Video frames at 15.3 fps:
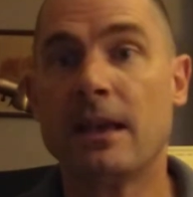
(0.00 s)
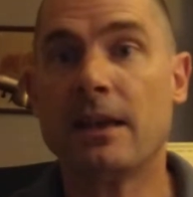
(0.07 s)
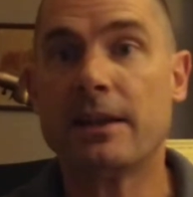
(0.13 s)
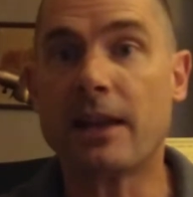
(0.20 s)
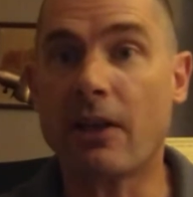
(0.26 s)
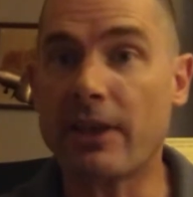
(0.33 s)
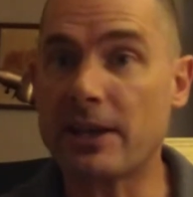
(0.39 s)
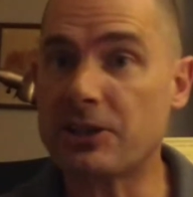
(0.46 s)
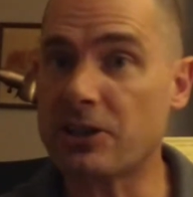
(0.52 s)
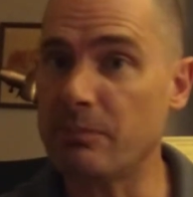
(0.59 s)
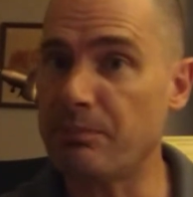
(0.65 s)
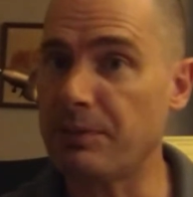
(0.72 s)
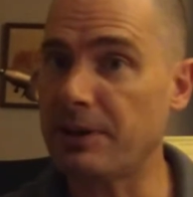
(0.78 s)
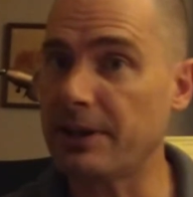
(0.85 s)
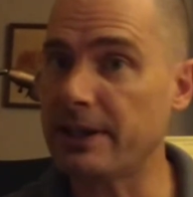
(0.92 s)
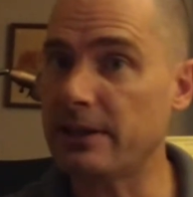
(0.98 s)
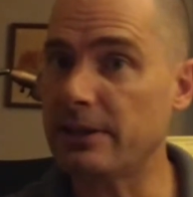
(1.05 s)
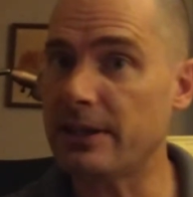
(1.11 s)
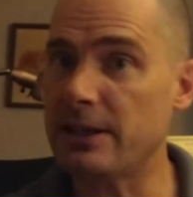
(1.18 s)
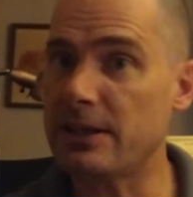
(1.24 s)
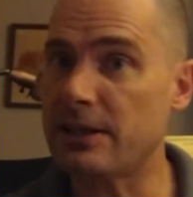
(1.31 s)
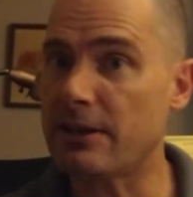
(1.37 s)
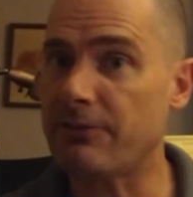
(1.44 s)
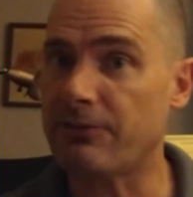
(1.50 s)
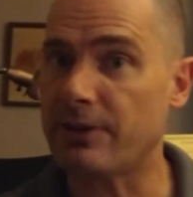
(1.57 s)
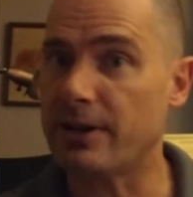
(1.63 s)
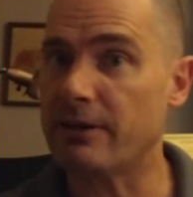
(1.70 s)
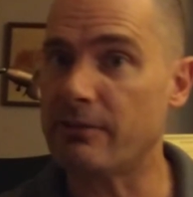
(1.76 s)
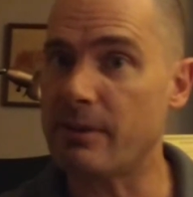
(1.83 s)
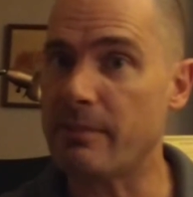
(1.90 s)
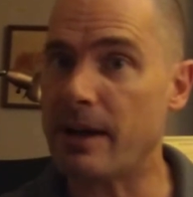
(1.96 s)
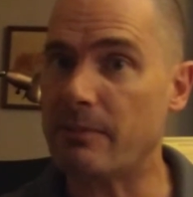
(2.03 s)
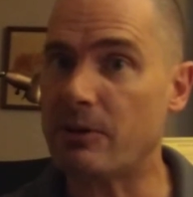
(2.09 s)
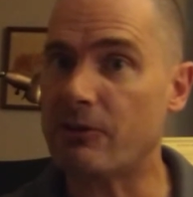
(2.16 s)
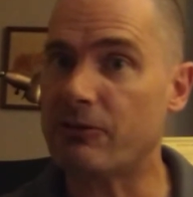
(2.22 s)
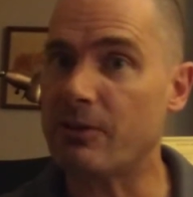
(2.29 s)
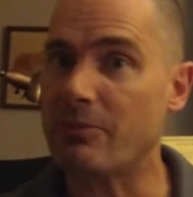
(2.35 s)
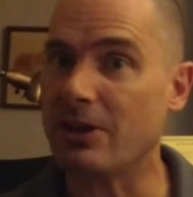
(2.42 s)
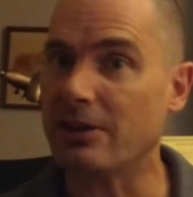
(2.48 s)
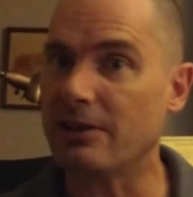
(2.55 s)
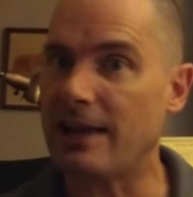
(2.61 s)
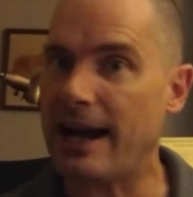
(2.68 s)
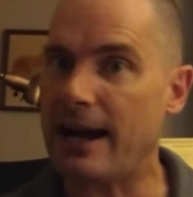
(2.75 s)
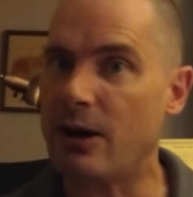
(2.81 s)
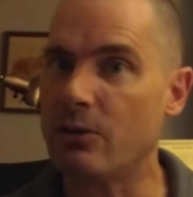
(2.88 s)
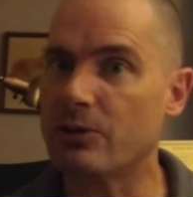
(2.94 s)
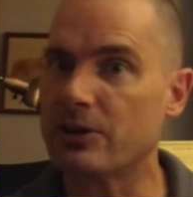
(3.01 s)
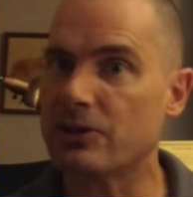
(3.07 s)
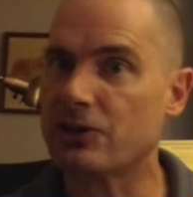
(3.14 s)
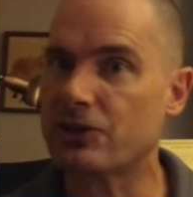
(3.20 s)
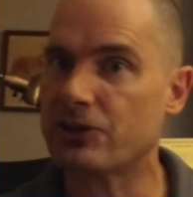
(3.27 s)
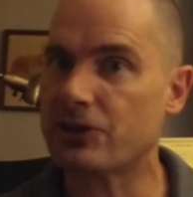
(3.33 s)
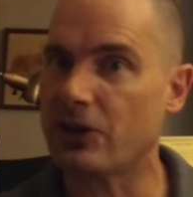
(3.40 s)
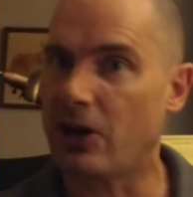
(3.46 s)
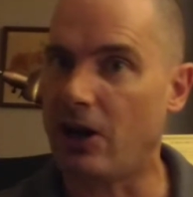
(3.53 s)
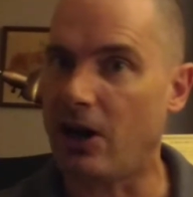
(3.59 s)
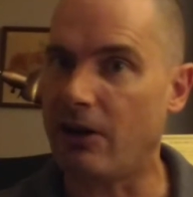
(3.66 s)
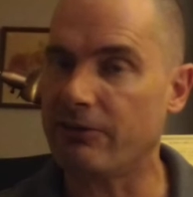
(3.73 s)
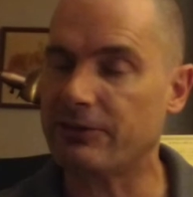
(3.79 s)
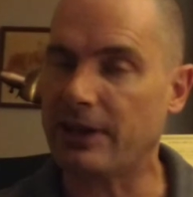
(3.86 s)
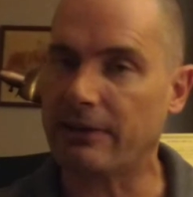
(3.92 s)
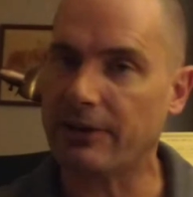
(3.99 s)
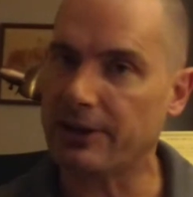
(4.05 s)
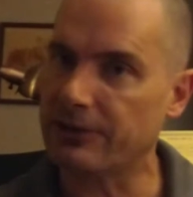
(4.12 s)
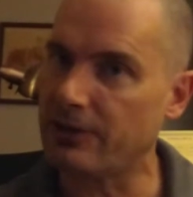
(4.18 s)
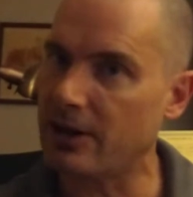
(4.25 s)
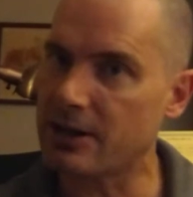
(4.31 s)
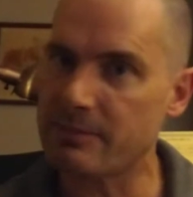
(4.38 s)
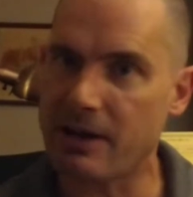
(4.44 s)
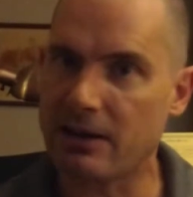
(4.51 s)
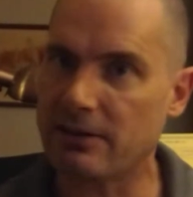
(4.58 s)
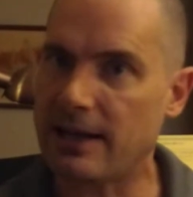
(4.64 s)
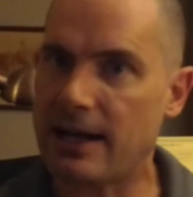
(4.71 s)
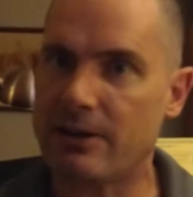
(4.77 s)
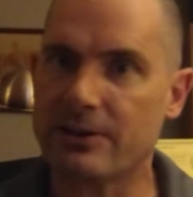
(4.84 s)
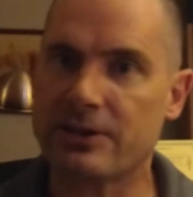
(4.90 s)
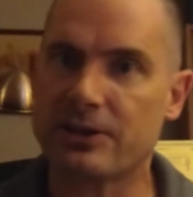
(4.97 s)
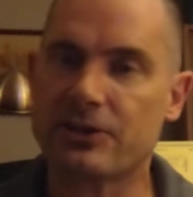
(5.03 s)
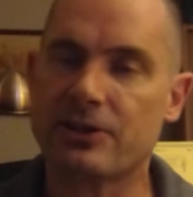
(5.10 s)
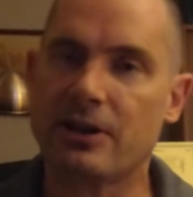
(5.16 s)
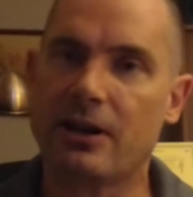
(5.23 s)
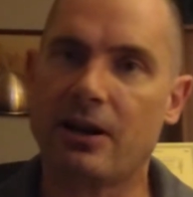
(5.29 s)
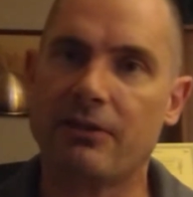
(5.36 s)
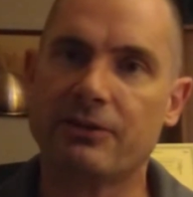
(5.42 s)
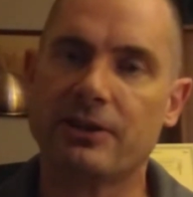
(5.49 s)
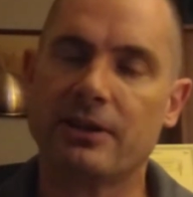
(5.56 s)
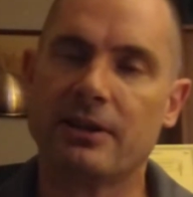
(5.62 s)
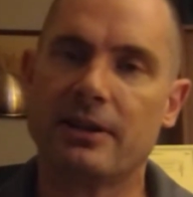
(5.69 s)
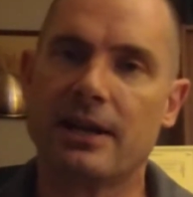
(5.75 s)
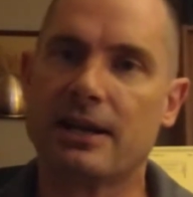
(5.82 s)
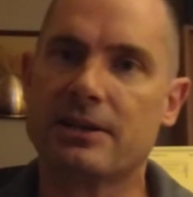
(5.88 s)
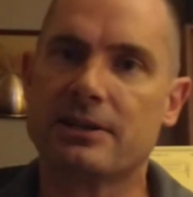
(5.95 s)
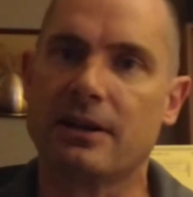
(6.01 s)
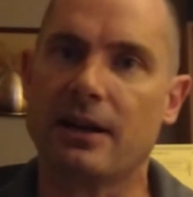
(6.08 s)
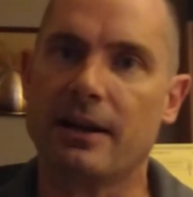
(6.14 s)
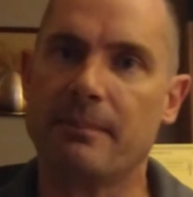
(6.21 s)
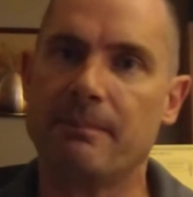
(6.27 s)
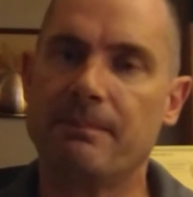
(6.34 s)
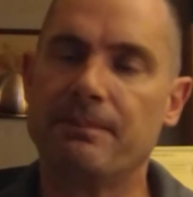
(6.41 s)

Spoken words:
Now that's completely different, remember, from the loud and soft. I'm going to talk about loud and soft next time.